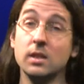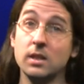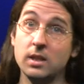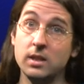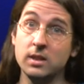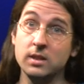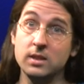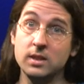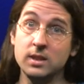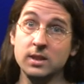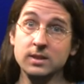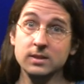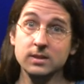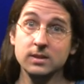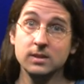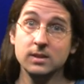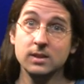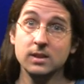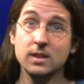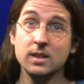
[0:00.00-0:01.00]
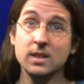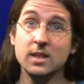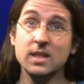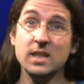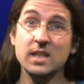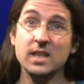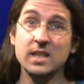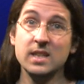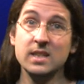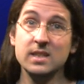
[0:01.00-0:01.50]
Indeed,
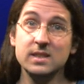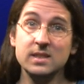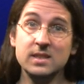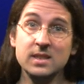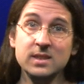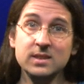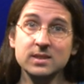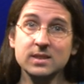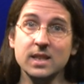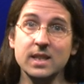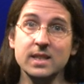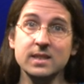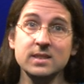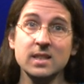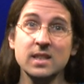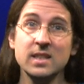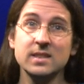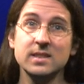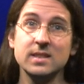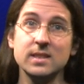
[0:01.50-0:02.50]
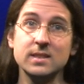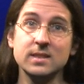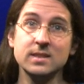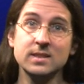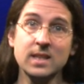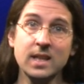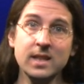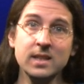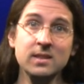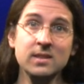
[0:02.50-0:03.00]
in this case, the
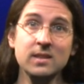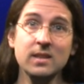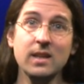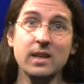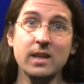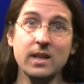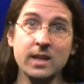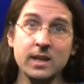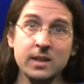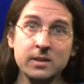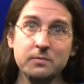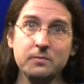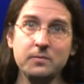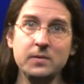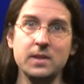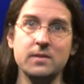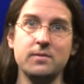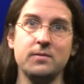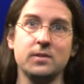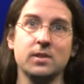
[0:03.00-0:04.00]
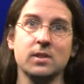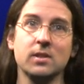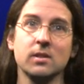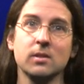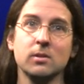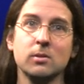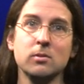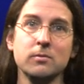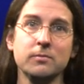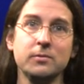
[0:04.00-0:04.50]
second and fifth
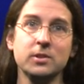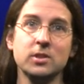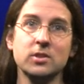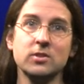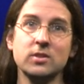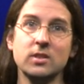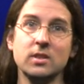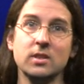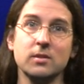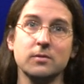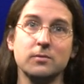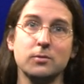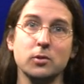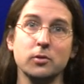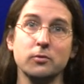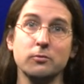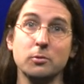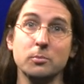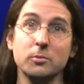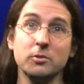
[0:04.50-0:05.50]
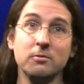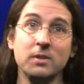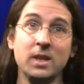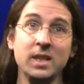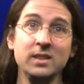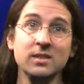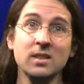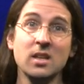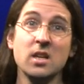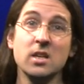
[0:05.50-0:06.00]
confidence intervals from the
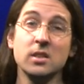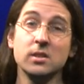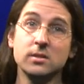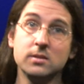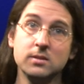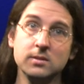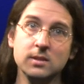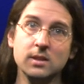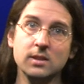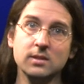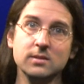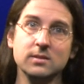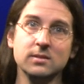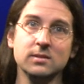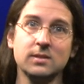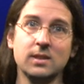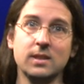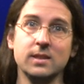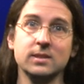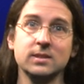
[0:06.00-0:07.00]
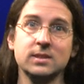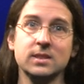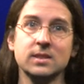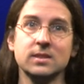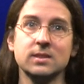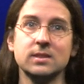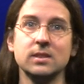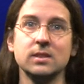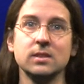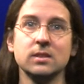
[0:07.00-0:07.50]
right do not contain
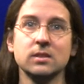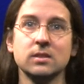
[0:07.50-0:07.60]
60.